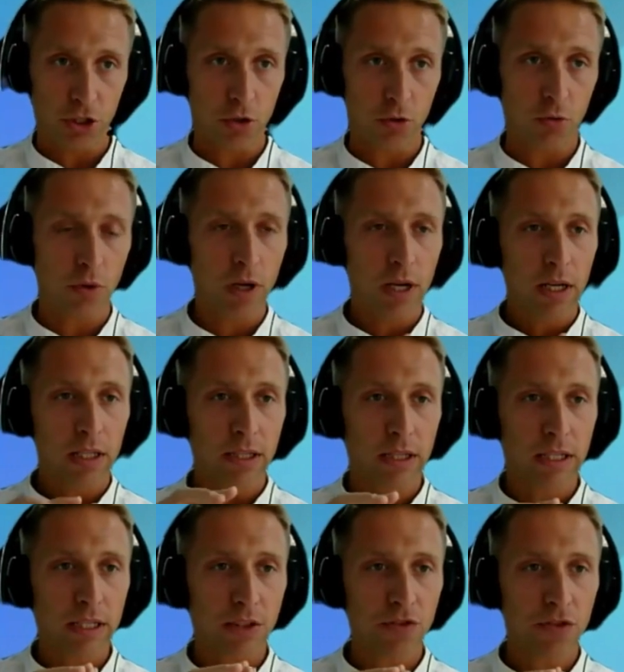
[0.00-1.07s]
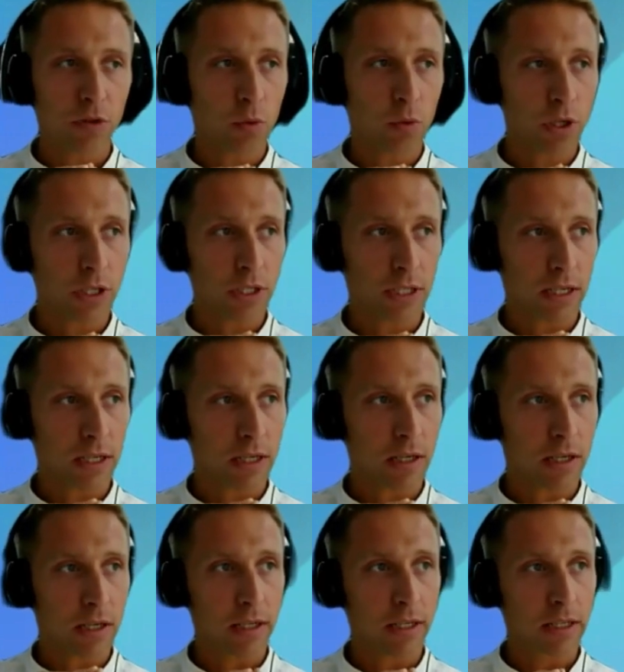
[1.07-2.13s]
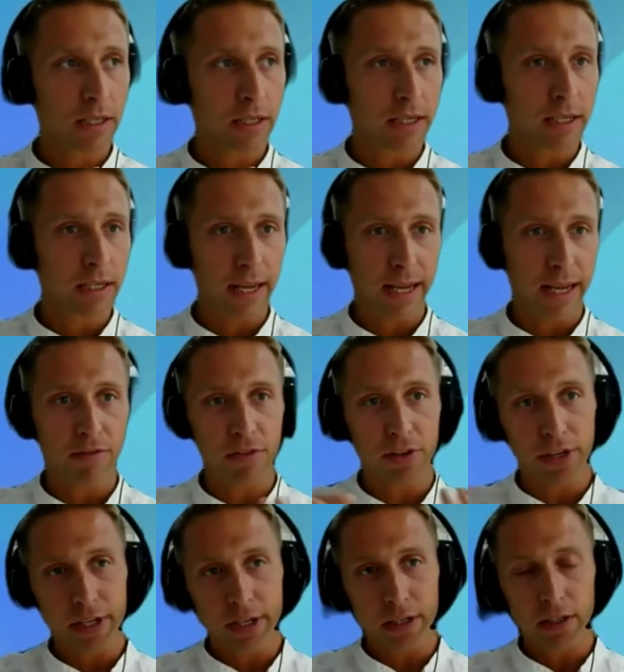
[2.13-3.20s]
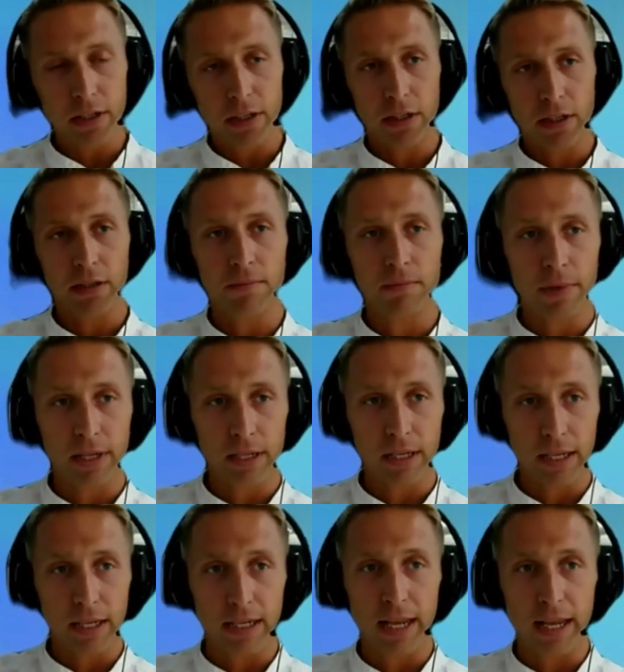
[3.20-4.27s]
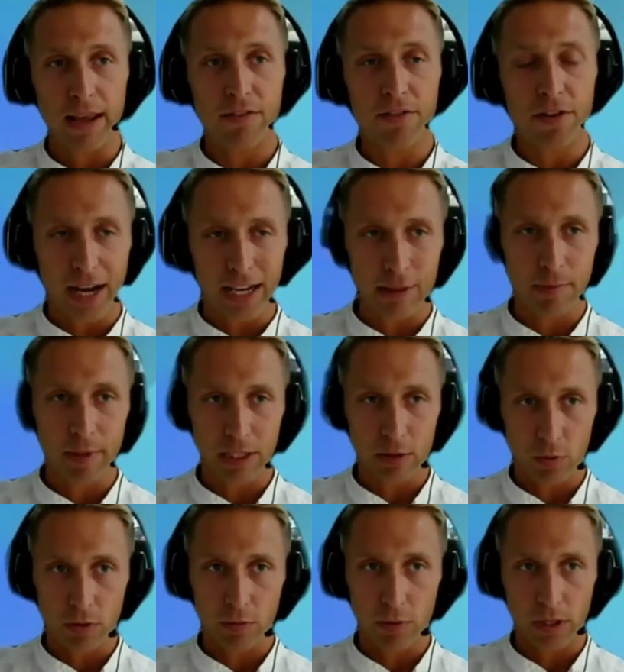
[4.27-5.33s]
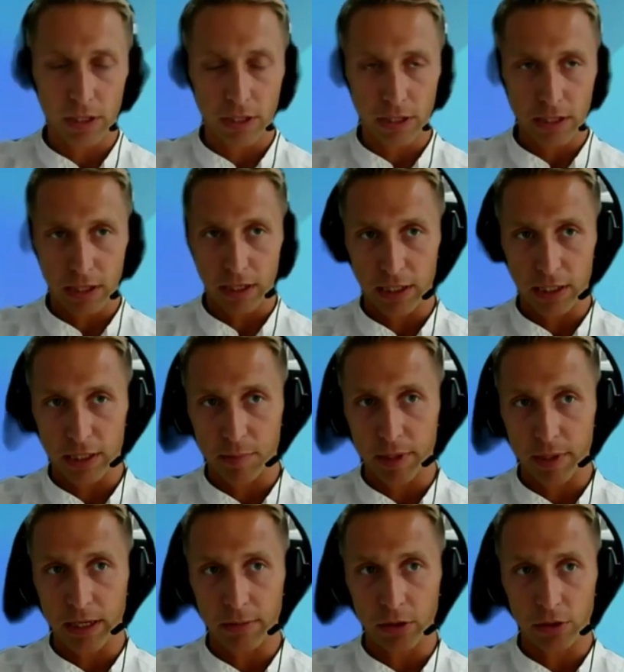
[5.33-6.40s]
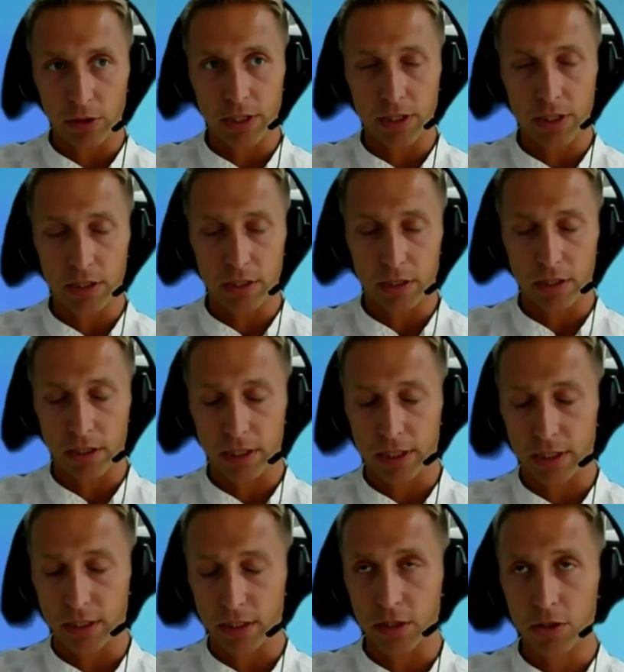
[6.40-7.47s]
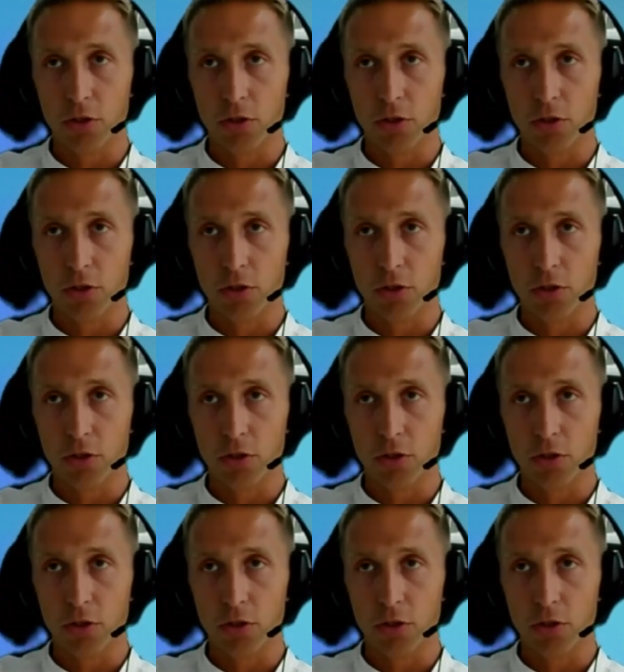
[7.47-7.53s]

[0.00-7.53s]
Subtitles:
So these 3 words are in every aspects when we speak about skills.